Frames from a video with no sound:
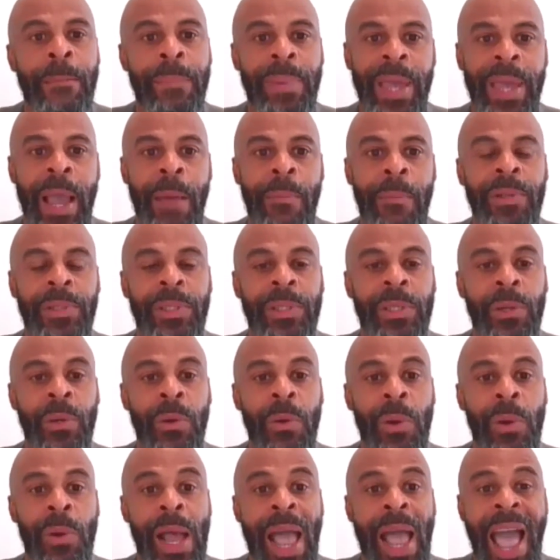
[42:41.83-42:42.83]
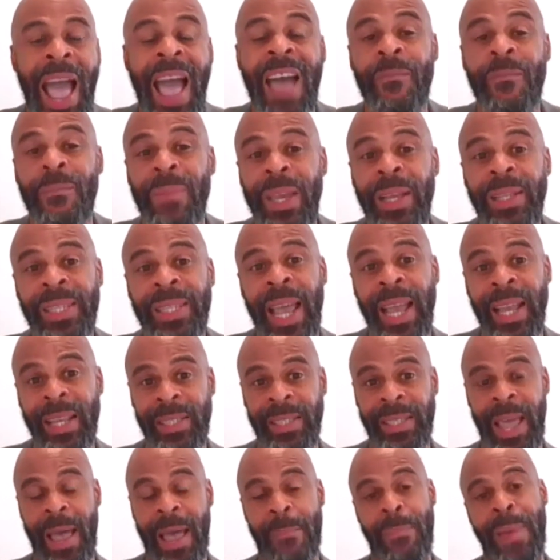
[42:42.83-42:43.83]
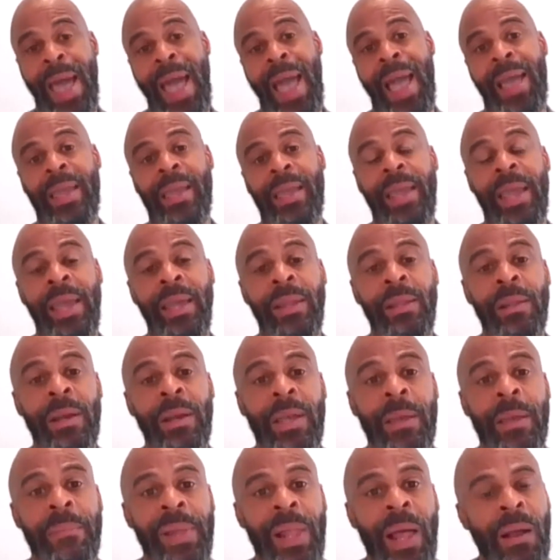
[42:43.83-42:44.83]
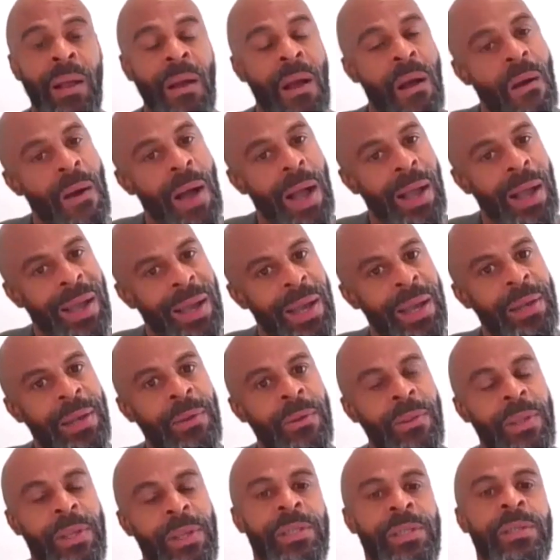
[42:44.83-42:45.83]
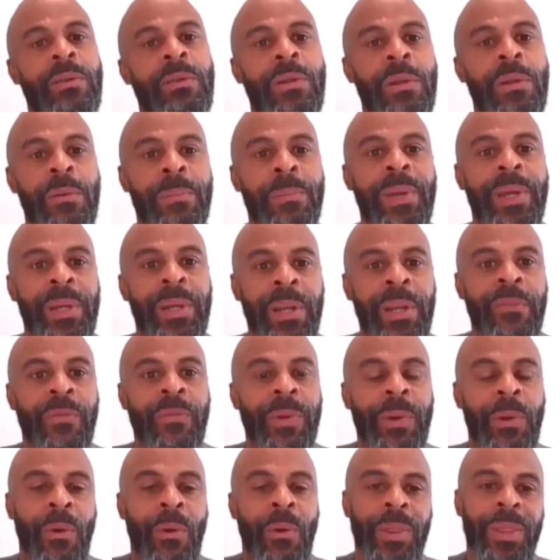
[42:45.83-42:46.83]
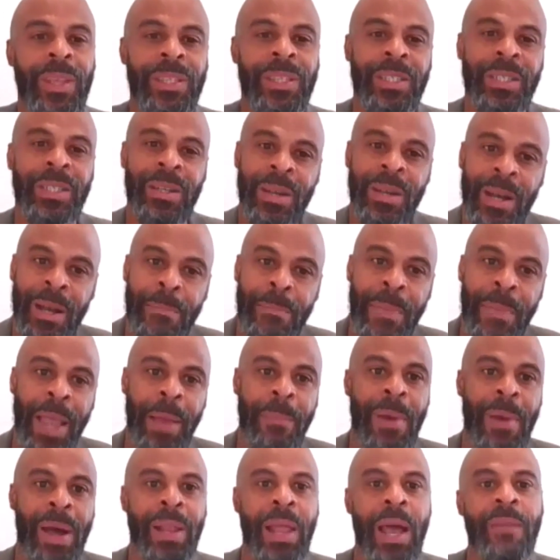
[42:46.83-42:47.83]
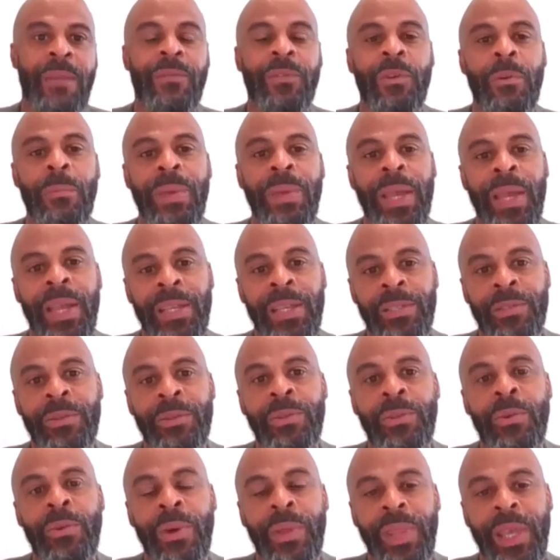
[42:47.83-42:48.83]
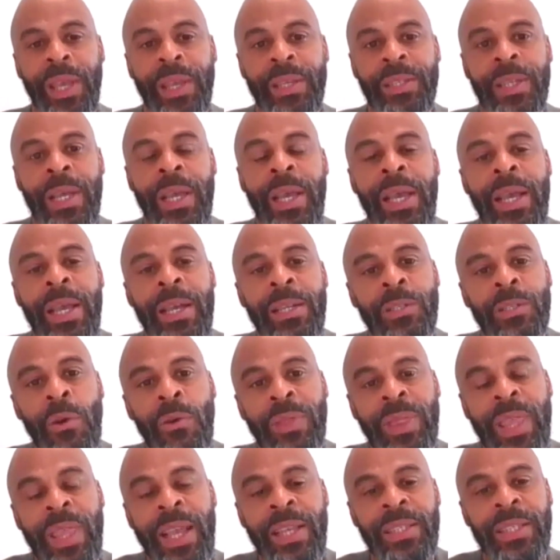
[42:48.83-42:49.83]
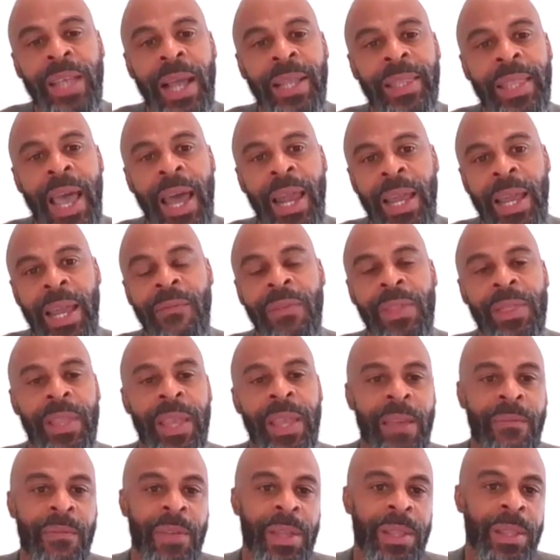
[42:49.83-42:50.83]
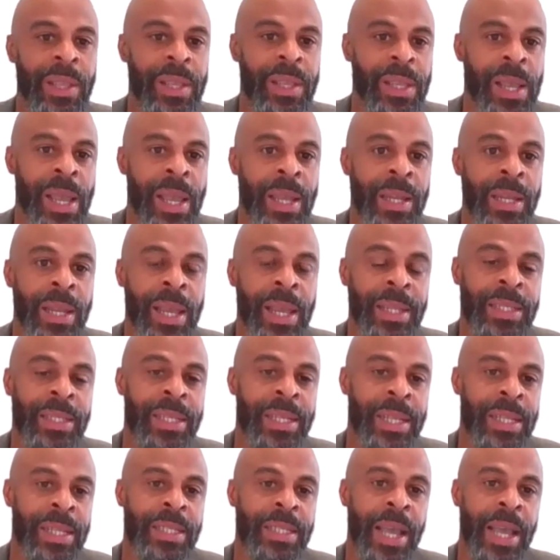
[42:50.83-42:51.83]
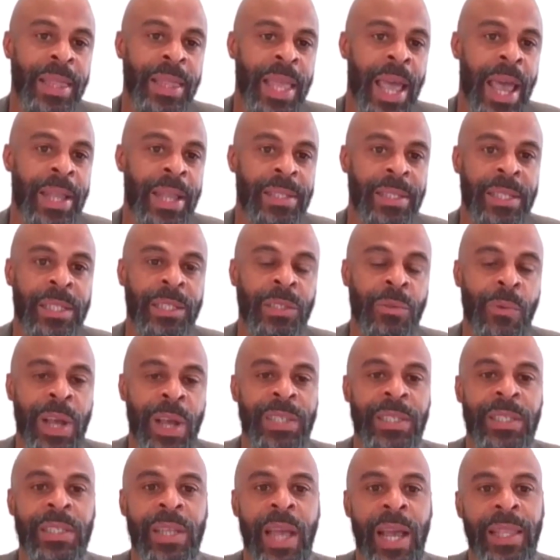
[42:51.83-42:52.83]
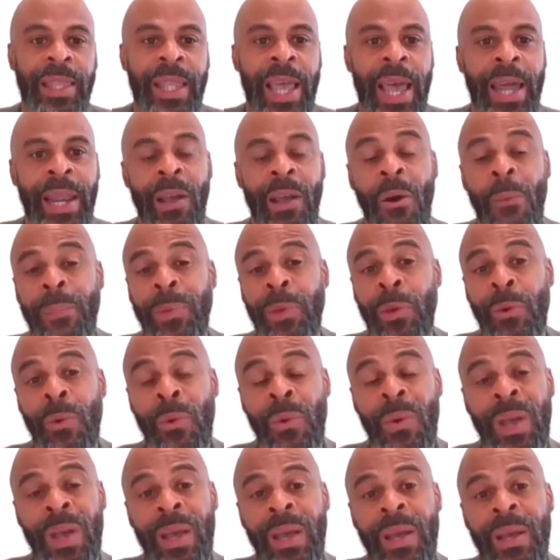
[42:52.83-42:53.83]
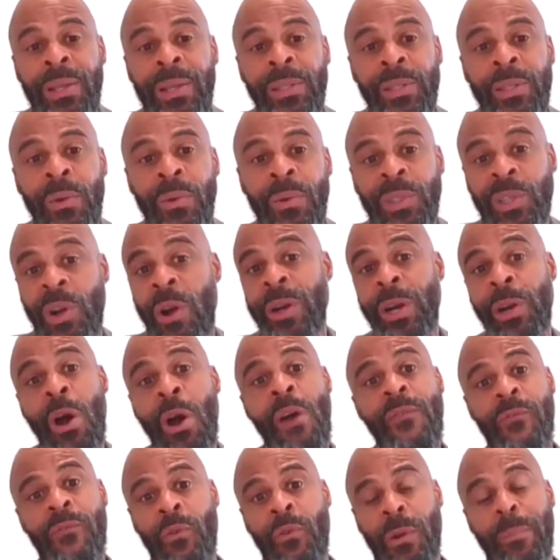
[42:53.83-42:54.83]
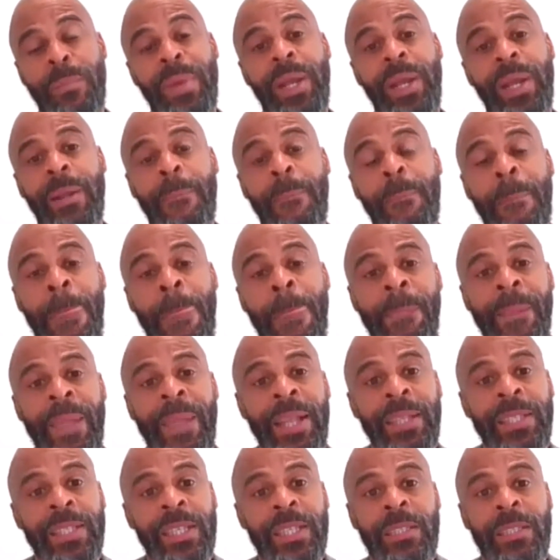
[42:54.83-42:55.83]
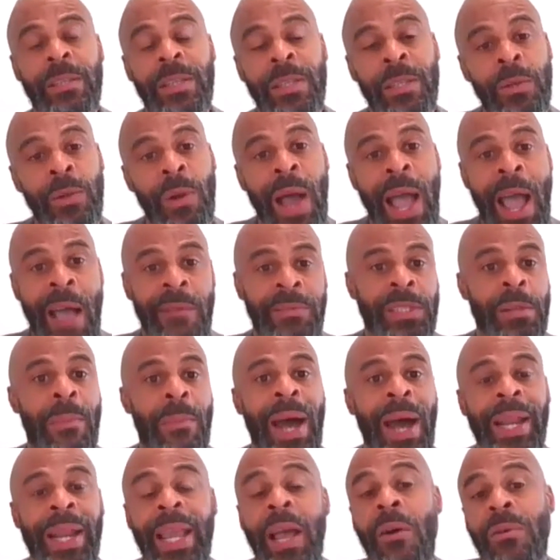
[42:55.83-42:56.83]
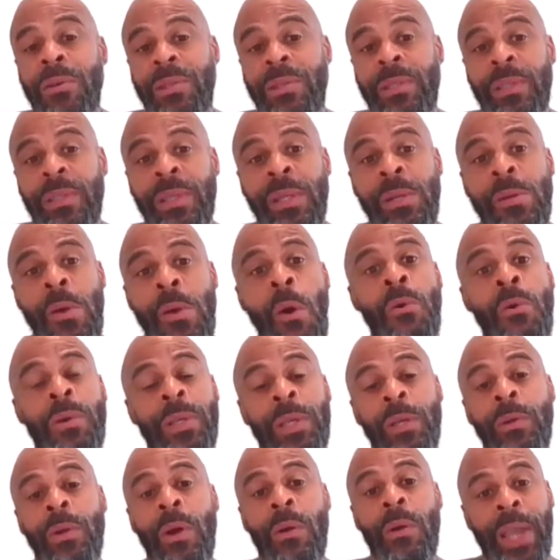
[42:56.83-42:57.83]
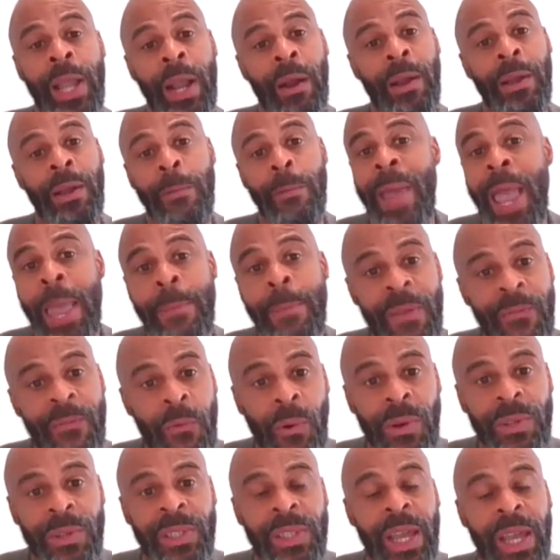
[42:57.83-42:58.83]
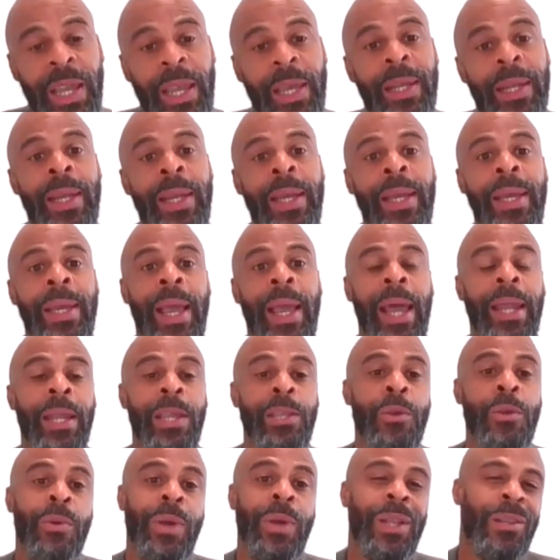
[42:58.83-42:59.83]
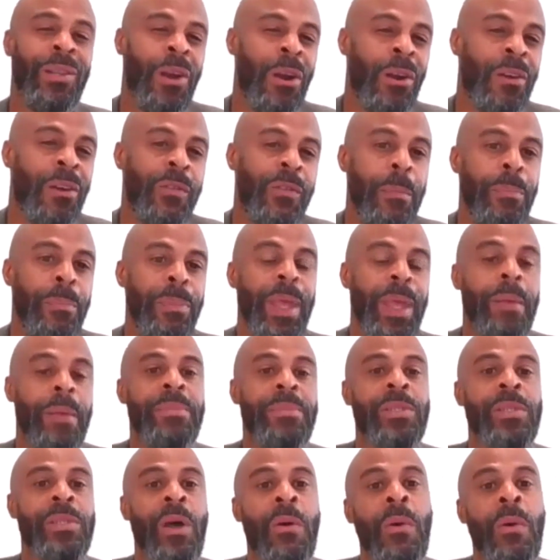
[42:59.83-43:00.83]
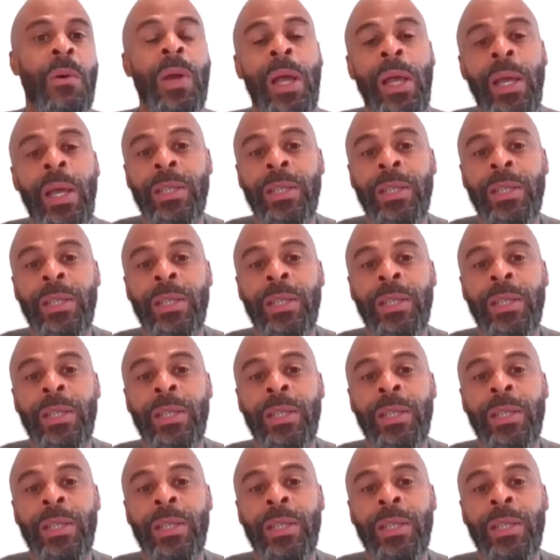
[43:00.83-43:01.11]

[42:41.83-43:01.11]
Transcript: be able to have me take a step back and look and be like, oh, I could do this a little bit different, or this could make my life a little bit easier doing this. So things like that, even even in entities like that and situations like that help you to turn it off for a minute and just, you know, have somebody else hold, you know, carry your baby for a second, and then you can learn from them. So,